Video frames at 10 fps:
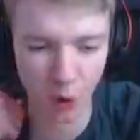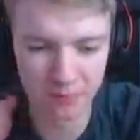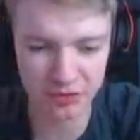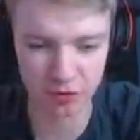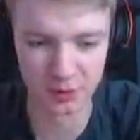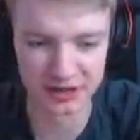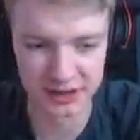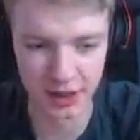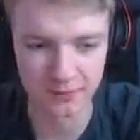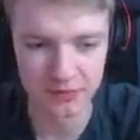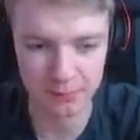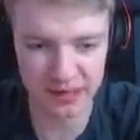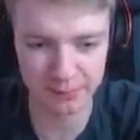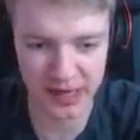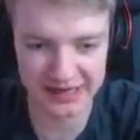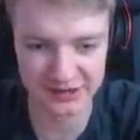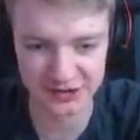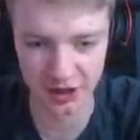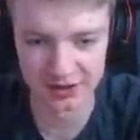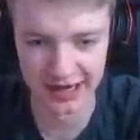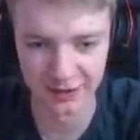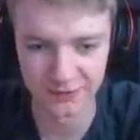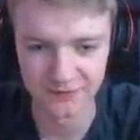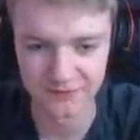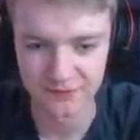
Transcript: pump through it, you know. Big P is gone now.